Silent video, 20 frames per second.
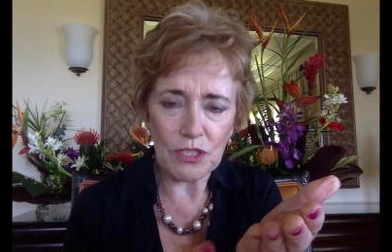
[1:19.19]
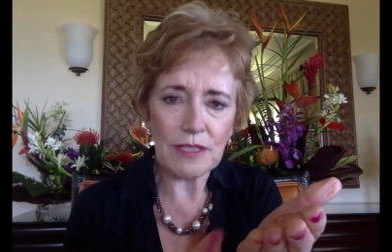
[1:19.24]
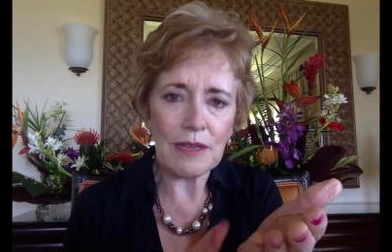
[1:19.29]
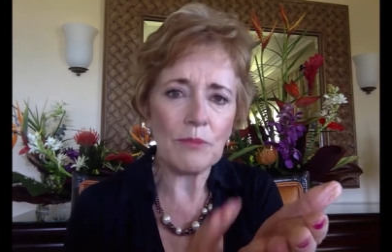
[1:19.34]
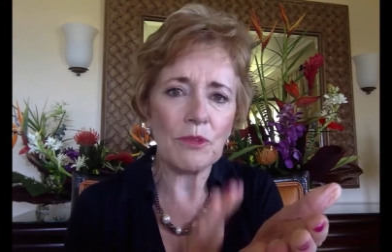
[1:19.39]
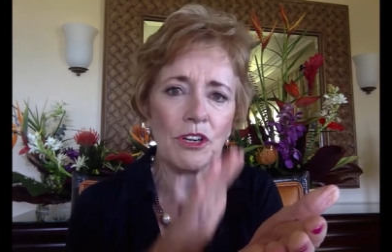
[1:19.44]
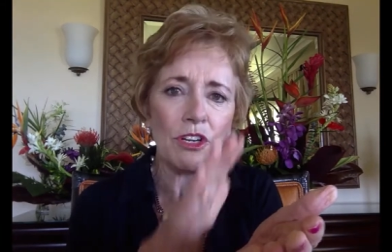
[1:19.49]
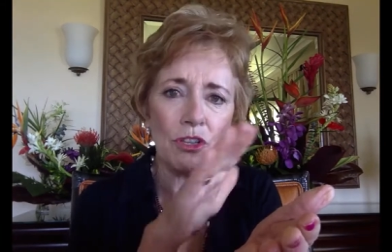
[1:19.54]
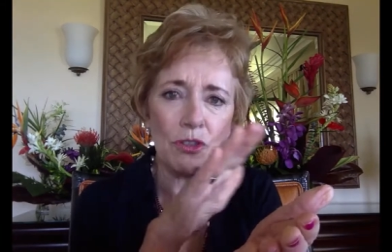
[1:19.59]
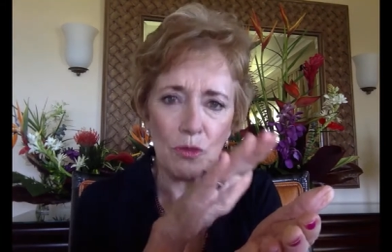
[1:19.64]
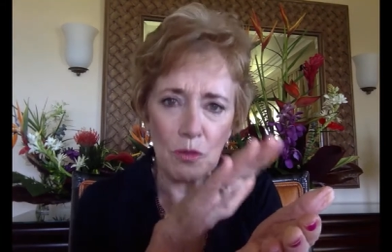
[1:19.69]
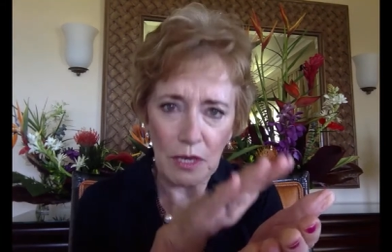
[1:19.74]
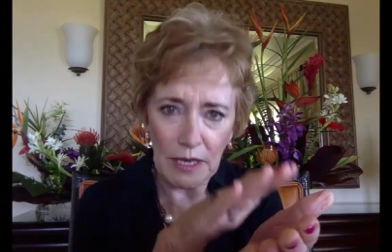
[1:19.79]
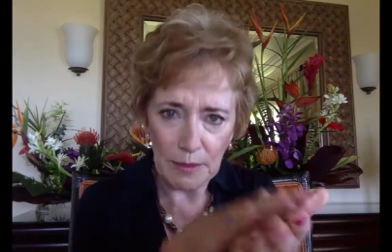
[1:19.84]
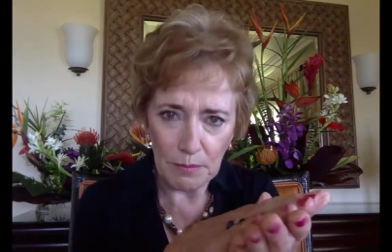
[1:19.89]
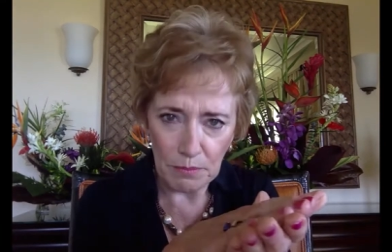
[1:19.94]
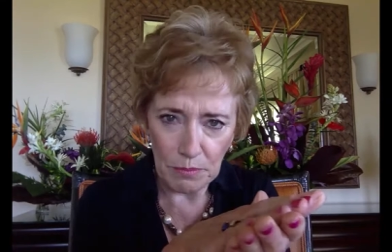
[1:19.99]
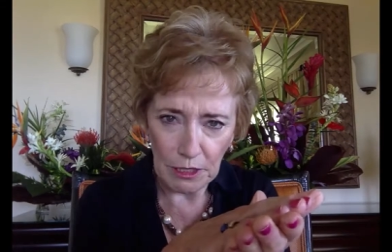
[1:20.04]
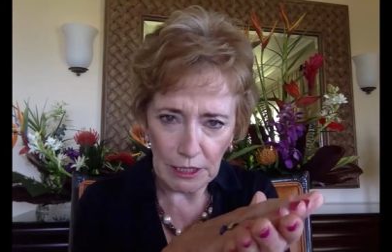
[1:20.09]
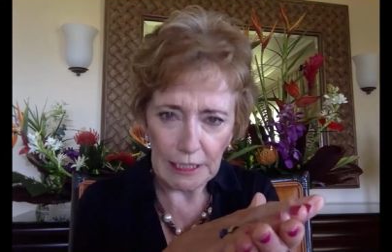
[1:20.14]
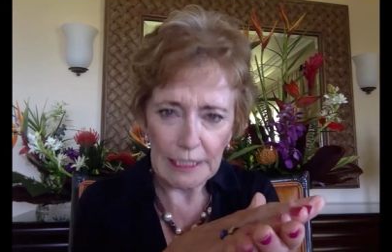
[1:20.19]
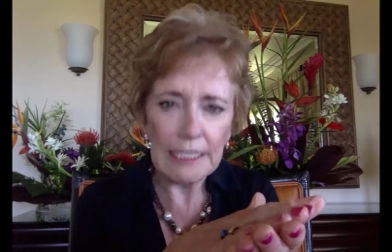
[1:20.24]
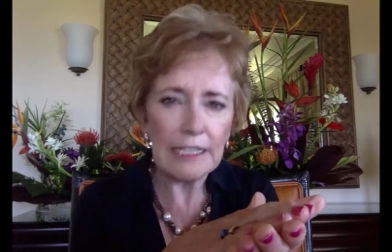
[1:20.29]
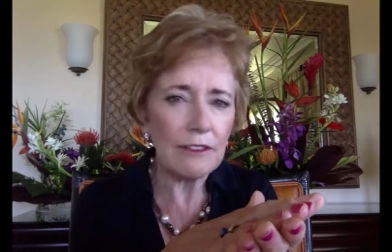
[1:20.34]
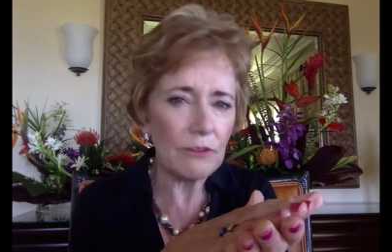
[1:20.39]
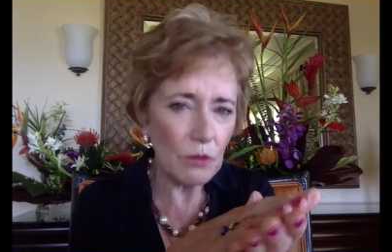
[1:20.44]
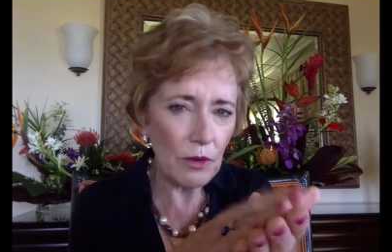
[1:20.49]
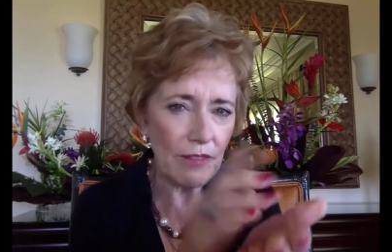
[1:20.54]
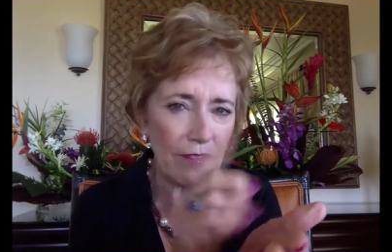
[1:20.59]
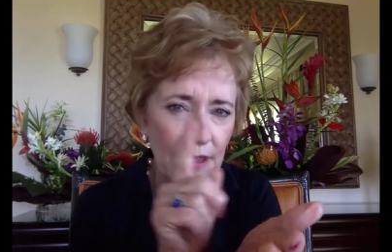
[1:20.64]
someone who can
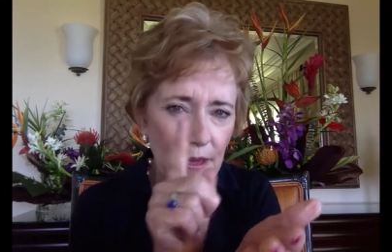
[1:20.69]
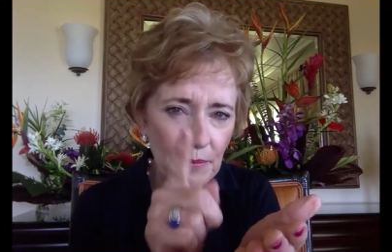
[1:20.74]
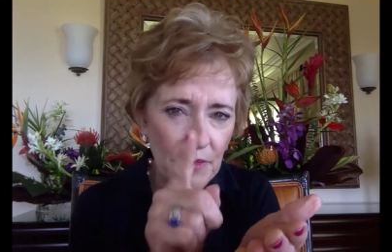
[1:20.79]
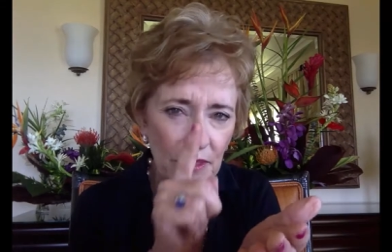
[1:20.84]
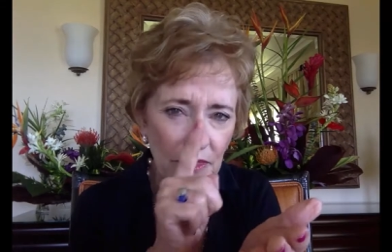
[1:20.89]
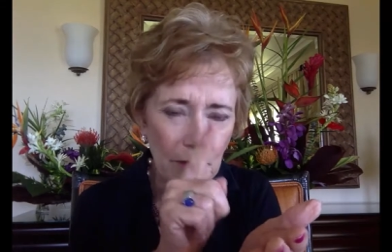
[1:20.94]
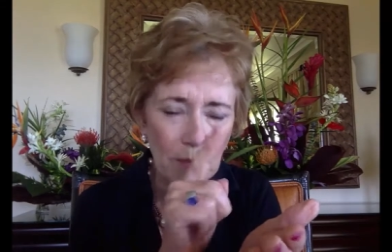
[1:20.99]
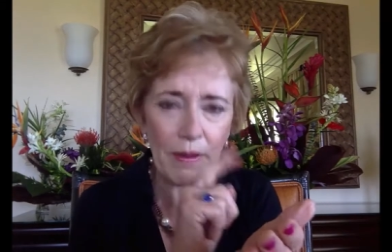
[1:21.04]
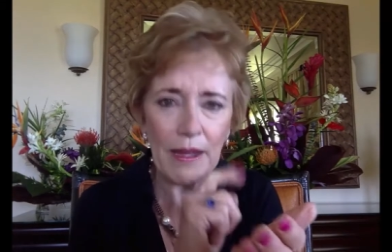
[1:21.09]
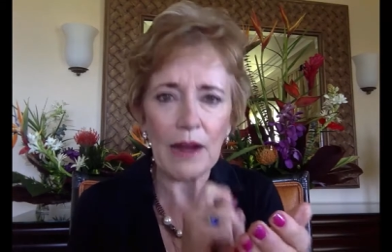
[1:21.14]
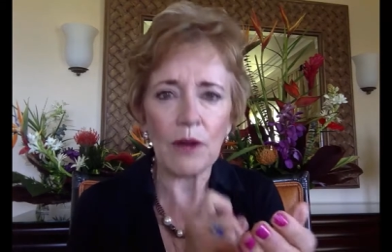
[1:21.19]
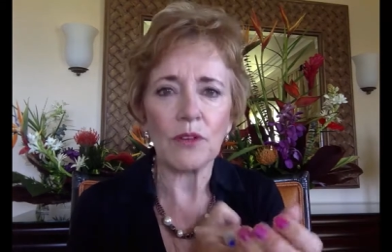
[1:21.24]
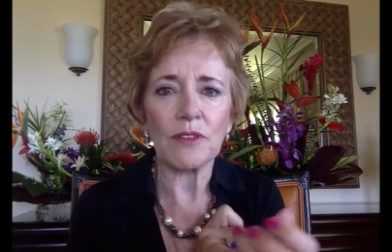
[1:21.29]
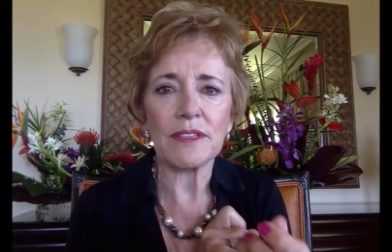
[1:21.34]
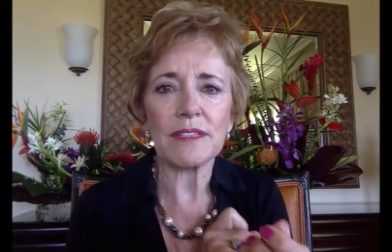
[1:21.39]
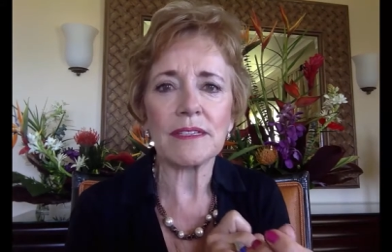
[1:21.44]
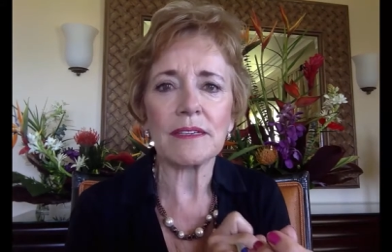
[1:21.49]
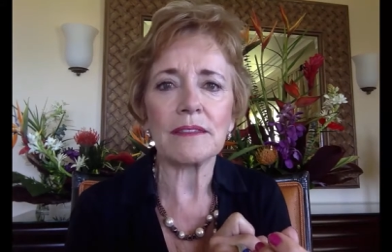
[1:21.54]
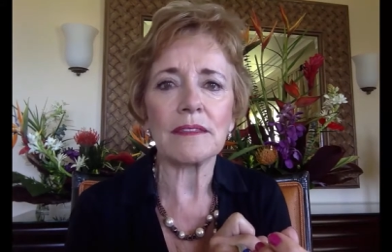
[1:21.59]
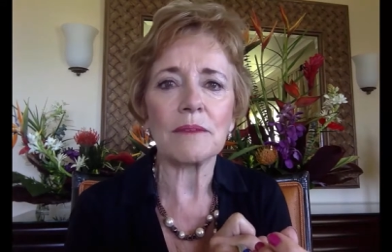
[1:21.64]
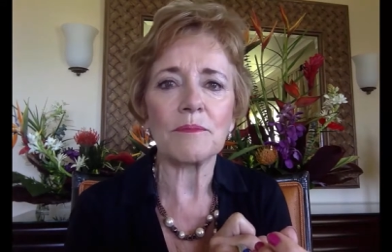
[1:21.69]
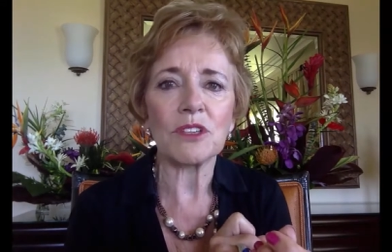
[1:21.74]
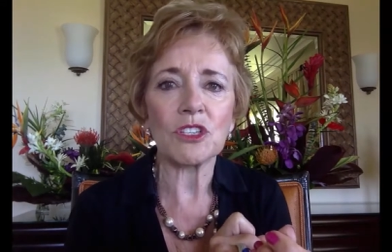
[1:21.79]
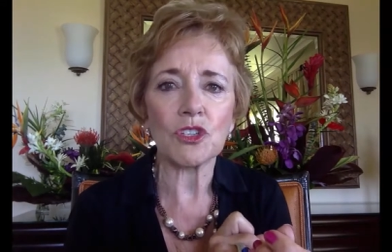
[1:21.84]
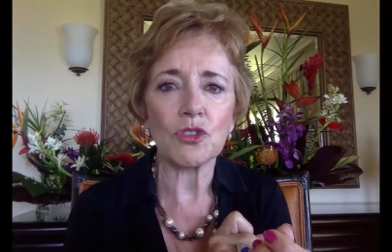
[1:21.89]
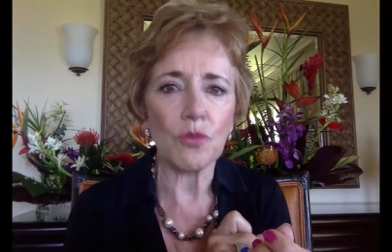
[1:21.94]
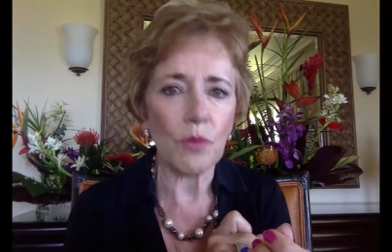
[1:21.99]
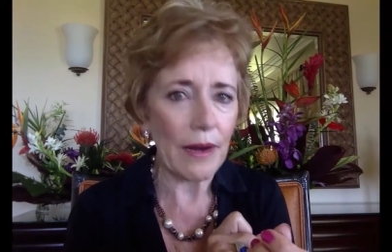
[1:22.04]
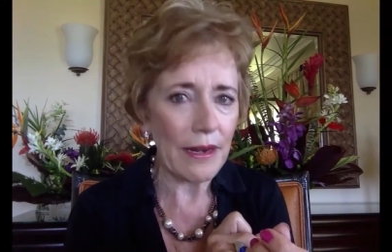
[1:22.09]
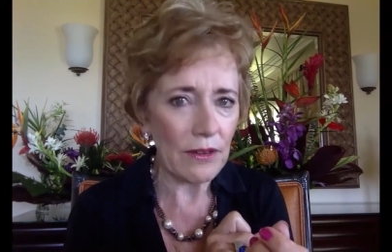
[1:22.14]
believe with them that the power that's in them is
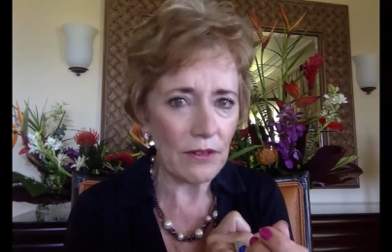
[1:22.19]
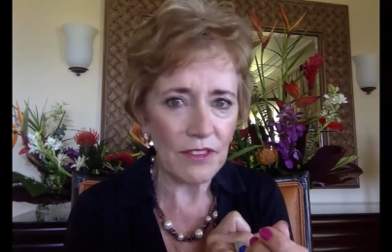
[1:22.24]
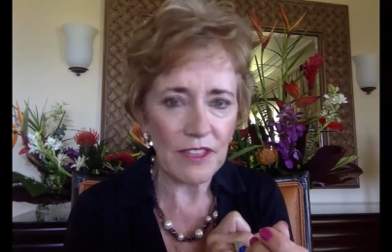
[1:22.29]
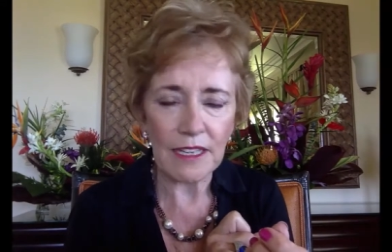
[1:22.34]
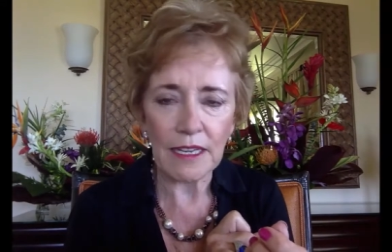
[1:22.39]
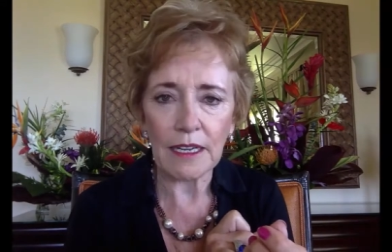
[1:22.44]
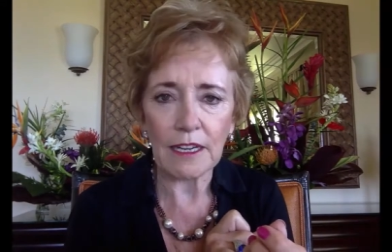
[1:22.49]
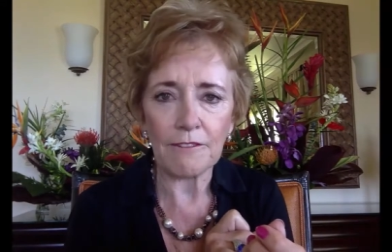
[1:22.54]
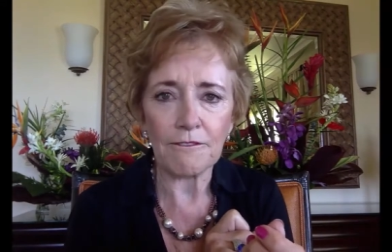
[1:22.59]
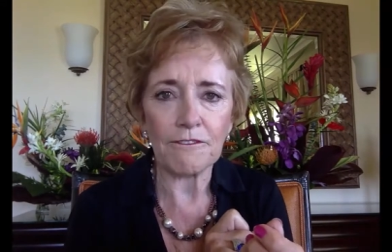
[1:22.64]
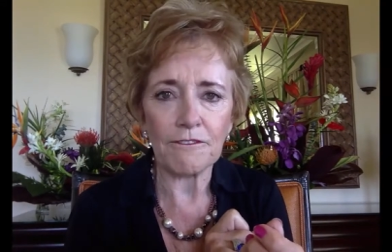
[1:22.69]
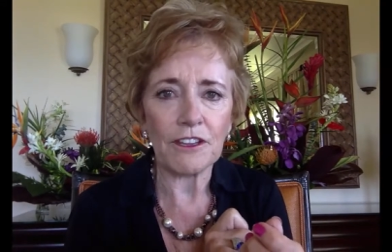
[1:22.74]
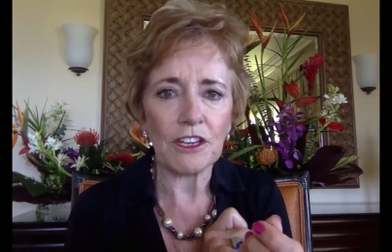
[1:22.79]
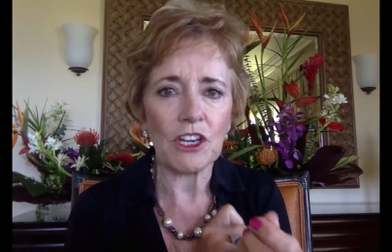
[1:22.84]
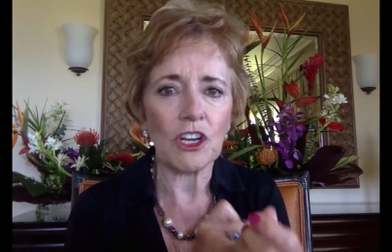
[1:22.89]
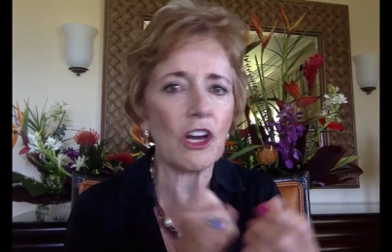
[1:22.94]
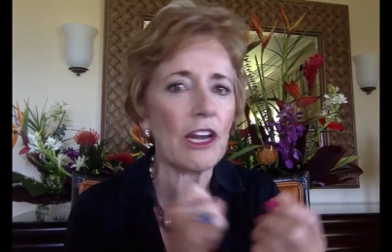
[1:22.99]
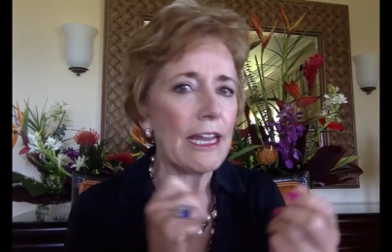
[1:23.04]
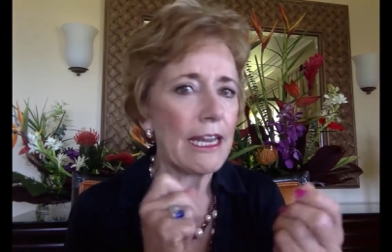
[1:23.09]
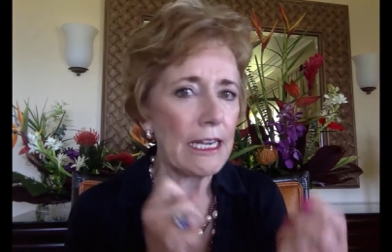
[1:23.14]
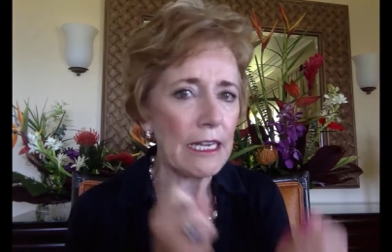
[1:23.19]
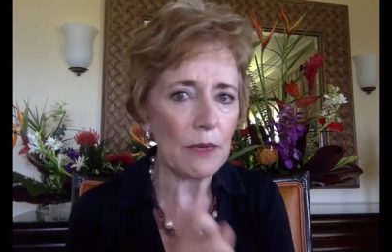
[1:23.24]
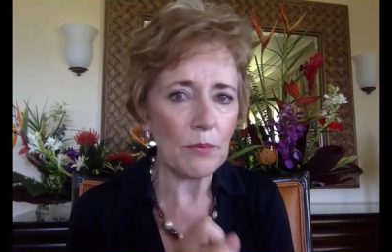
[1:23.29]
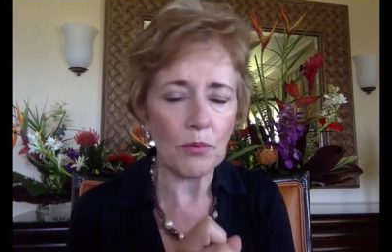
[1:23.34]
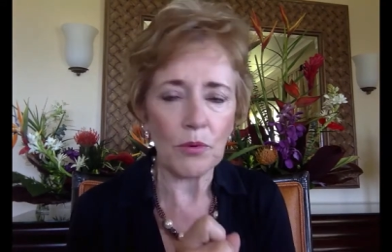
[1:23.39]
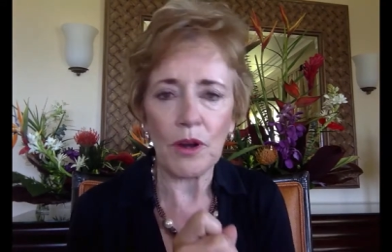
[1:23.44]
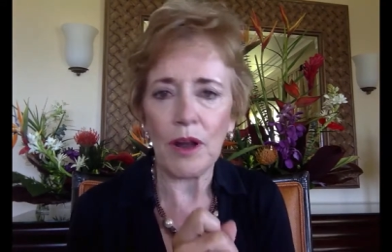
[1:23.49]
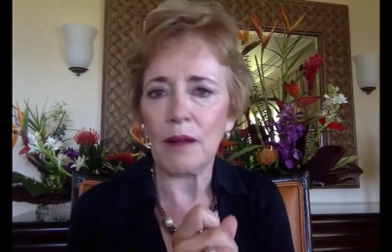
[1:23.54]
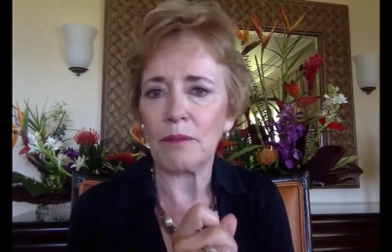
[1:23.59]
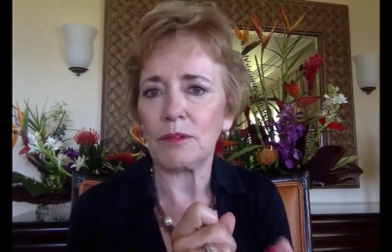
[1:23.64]
greater than any fear any
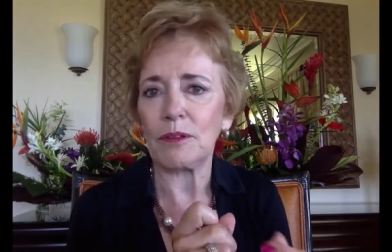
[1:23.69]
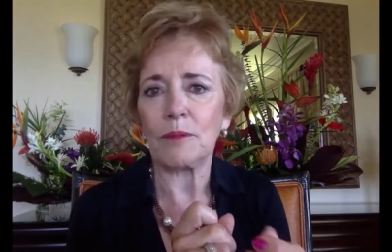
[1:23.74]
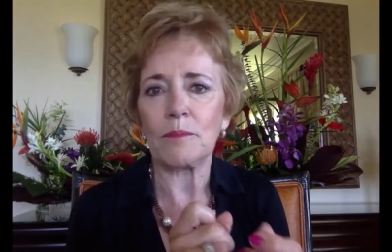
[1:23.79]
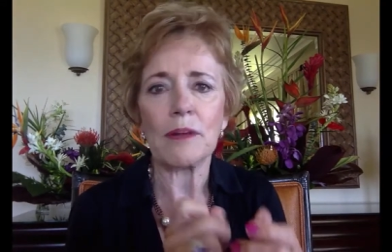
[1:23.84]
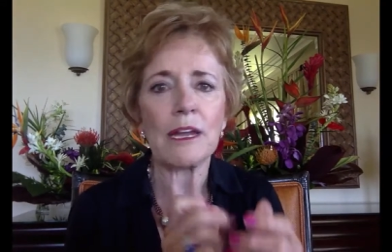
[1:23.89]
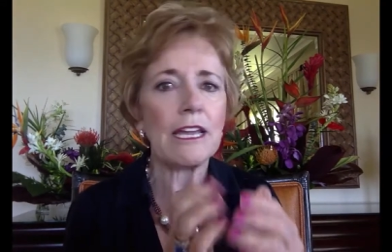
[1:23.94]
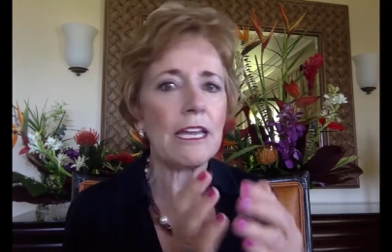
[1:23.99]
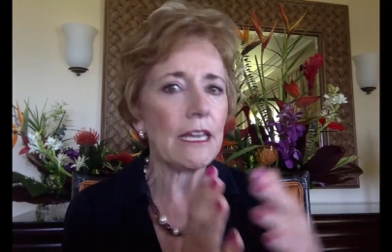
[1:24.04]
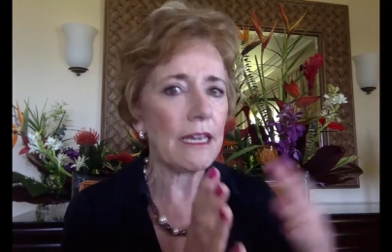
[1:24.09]
problem